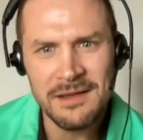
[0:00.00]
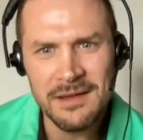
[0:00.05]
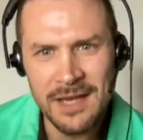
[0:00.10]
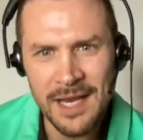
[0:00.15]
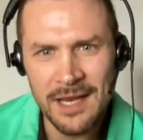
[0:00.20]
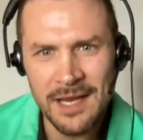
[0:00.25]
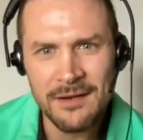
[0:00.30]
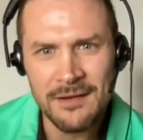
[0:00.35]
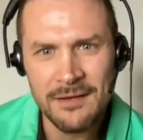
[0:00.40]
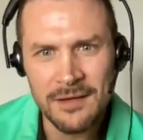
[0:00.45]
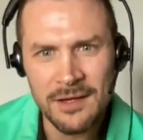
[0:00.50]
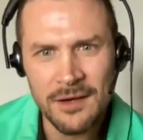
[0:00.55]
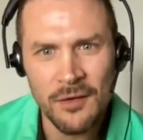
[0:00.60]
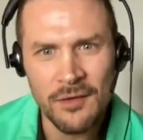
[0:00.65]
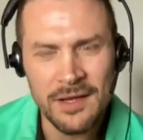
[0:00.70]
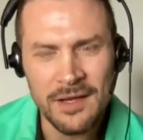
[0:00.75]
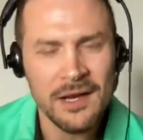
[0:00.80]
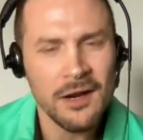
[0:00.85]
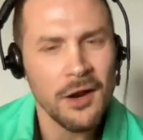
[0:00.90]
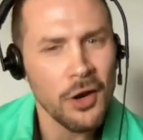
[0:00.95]
need to you know
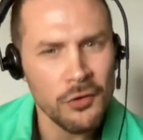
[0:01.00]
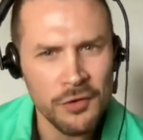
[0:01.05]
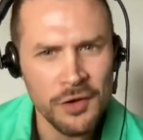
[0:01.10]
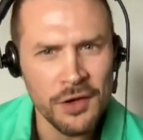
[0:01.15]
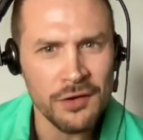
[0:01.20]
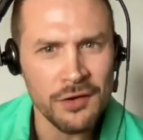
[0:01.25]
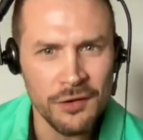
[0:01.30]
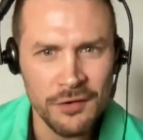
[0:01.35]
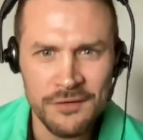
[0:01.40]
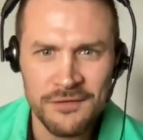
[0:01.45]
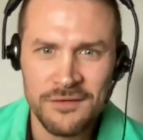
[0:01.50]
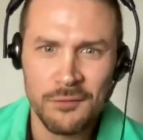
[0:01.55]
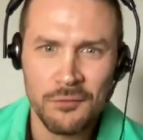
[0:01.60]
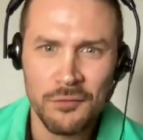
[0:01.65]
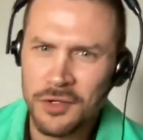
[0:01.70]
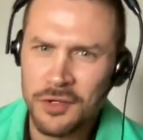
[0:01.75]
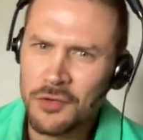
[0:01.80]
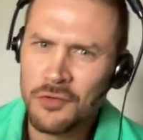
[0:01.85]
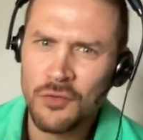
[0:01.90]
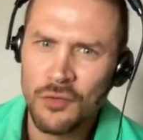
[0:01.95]
to get hungry and learn some
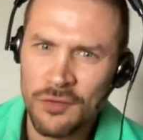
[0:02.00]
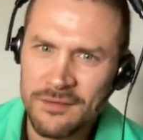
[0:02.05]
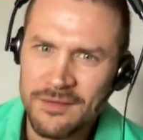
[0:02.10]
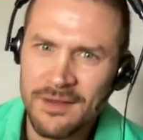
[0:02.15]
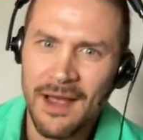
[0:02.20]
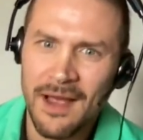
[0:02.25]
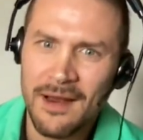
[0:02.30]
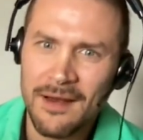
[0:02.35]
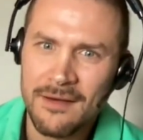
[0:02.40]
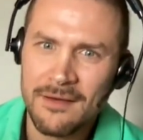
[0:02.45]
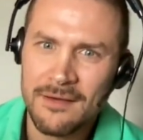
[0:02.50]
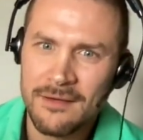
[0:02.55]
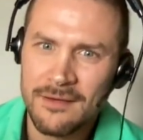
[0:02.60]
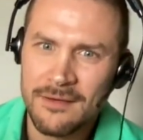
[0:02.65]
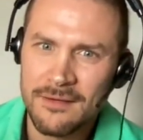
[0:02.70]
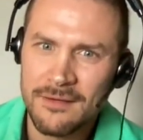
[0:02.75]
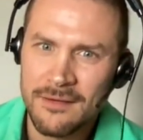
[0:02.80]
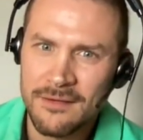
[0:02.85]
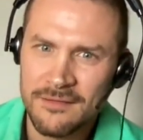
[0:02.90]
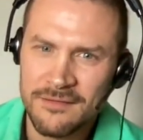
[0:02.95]
really cool tech
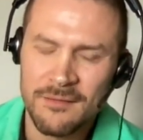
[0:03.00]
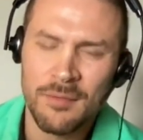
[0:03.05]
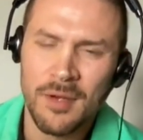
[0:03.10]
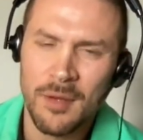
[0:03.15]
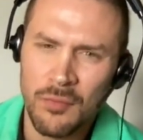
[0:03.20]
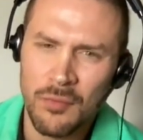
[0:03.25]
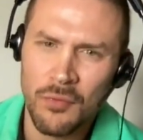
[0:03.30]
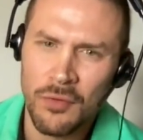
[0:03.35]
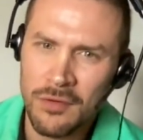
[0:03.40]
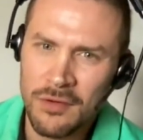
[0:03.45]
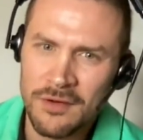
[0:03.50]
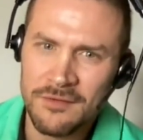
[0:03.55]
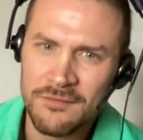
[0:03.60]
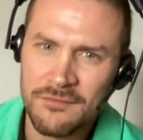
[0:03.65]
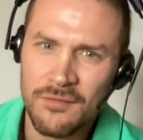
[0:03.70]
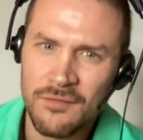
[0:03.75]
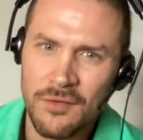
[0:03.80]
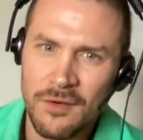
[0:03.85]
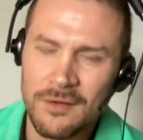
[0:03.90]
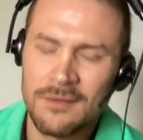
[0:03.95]
is the people we're looking
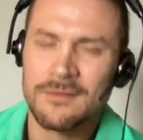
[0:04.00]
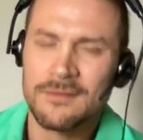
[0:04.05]
for